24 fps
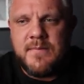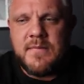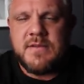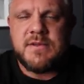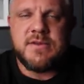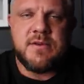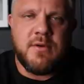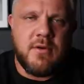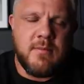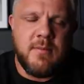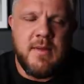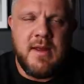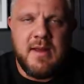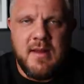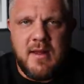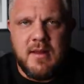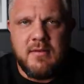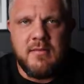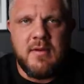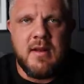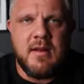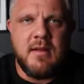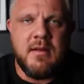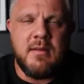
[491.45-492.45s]
strongmen
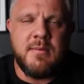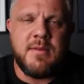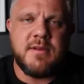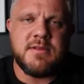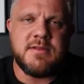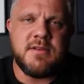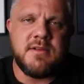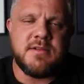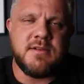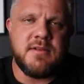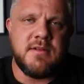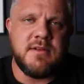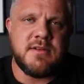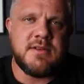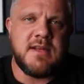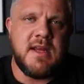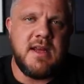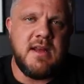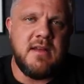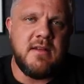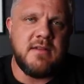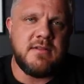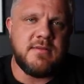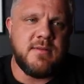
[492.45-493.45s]
and running a business on the
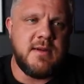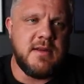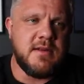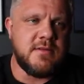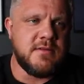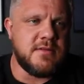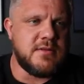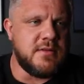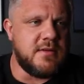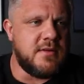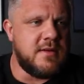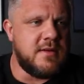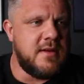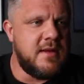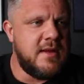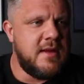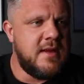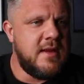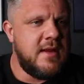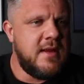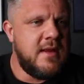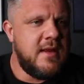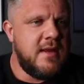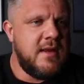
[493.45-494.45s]
side as well. So,
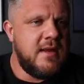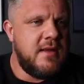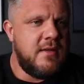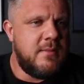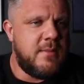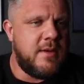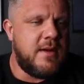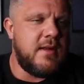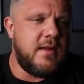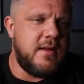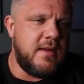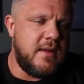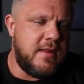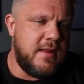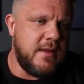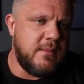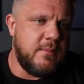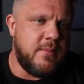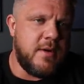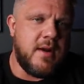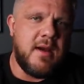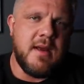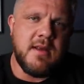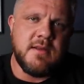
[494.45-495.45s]
you know, but I
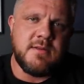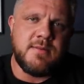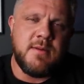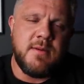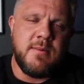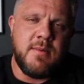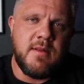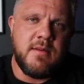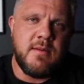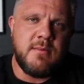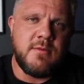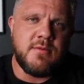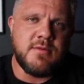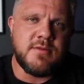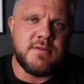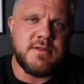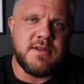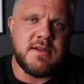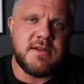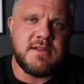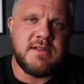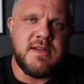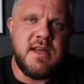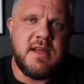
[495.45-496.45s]
think Brian's probably one of the most
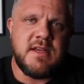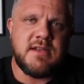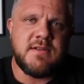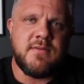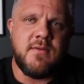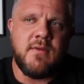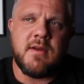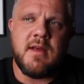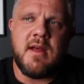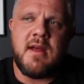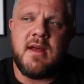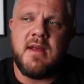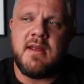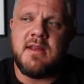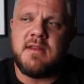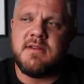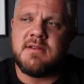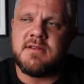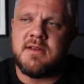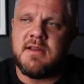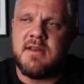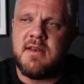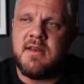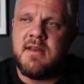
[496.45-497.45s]
successful
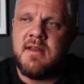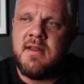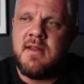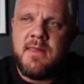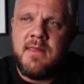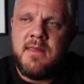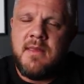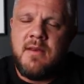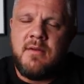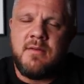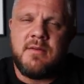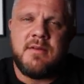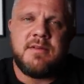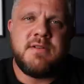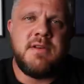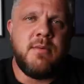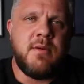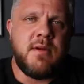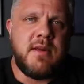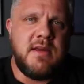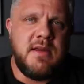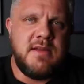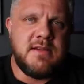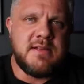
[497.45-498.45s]
guys, and you know, to see
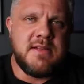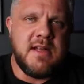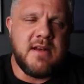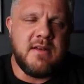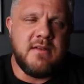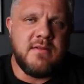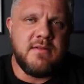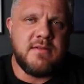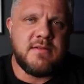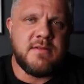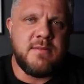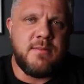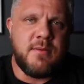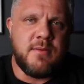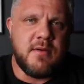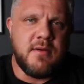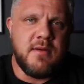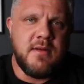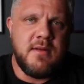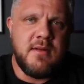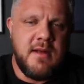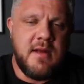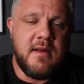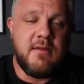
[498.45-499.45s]
what he's done in the
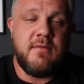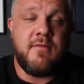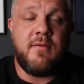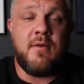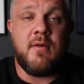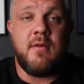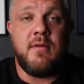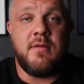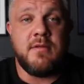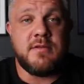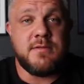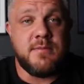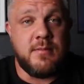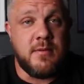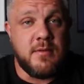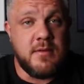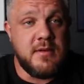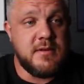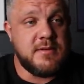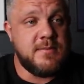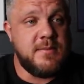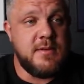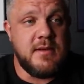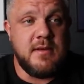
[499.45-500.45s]
sport and for the
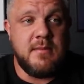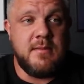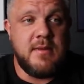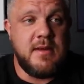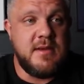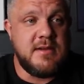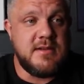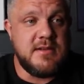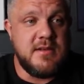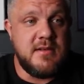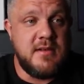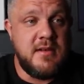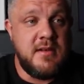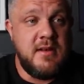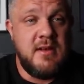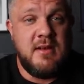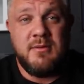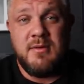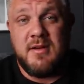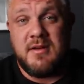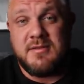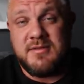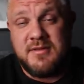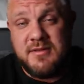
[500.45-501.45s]
sport, it's been amazing.
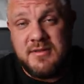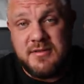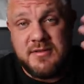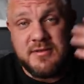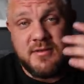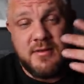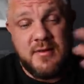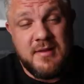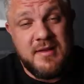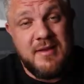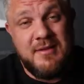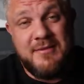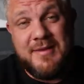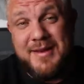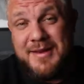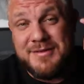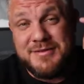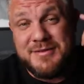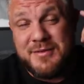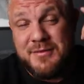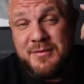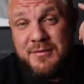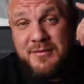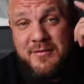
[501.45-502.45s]
We actually just got the
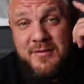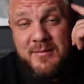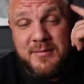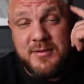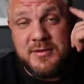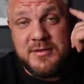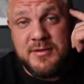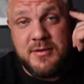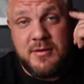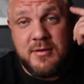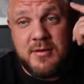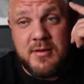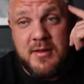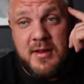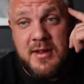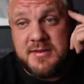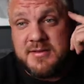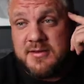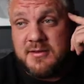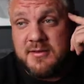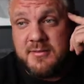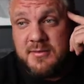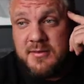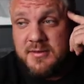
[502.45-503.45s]
events through from the Shaw
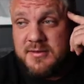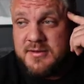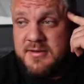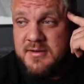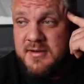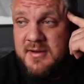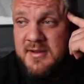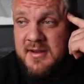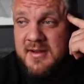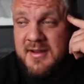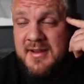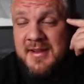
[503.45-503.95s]
Classic, which